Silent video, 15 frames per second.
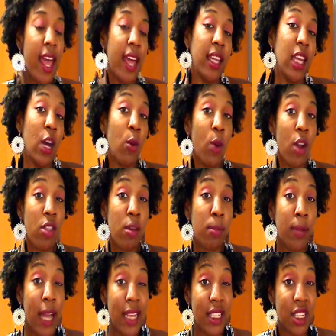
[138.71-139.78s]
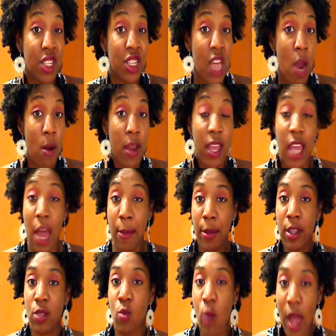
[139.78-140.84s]
And I'll wear the plastic shower
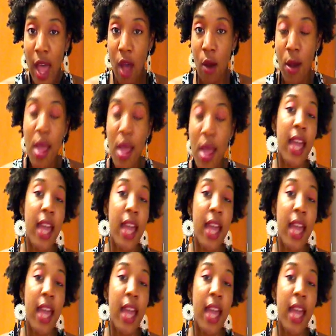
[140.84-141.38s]
cap as well.